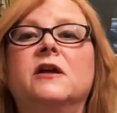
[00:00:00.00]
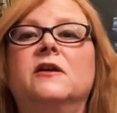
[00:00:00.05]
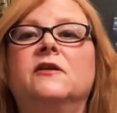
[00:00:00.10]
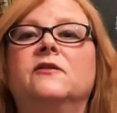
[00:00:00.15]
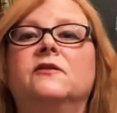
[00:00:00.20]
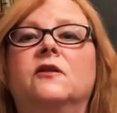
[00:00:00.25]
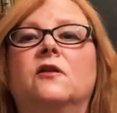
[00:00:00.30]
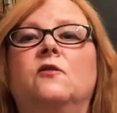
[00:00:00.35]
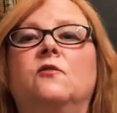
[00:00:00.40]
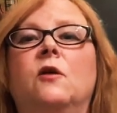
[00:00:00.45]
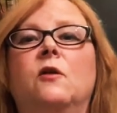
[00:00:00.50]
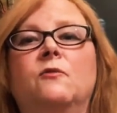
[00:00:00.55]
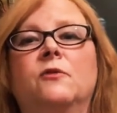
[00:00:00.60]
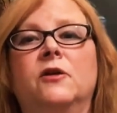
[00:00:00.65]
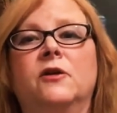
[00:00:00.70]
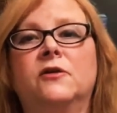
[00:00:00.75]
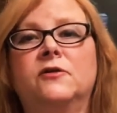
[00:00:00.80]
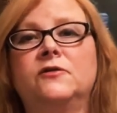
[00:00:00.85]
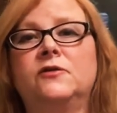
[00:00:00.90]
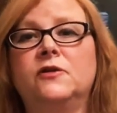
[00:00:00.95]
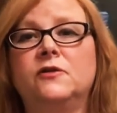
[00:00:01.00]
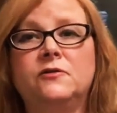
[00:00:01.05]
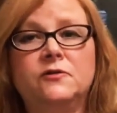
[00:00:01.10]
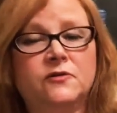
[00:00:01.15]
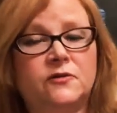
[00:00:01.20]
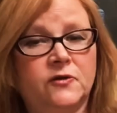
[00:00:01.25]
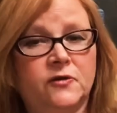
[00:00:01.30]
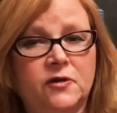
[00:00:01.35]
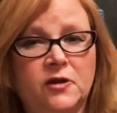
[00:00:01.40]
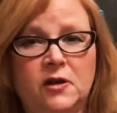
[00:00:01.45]
So what we're going to do is
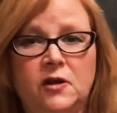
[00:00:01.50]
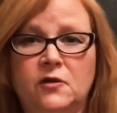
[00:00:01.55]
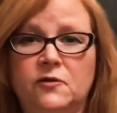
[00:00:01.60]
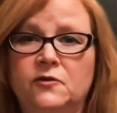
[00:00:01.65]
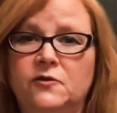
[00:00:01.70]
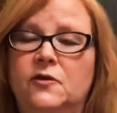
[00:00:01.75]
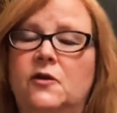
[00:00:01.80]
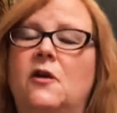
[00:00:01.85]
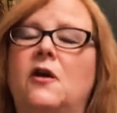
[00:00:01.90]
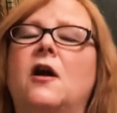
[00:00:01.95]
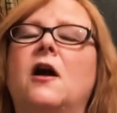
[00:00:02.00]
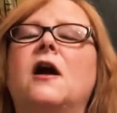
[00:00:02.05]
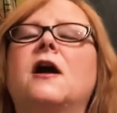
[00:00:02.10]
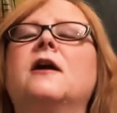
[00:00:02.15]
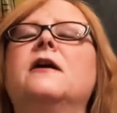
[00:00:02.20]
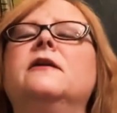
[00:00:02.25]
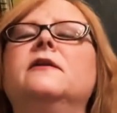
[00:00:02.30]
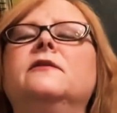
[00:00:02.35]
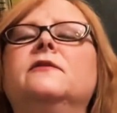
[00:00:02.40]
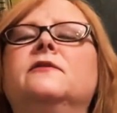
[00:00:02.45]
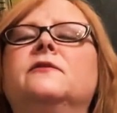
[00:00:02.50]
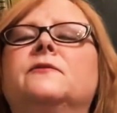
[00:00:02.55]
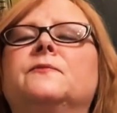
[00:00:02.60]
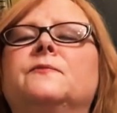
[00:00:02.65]
just close our eyes.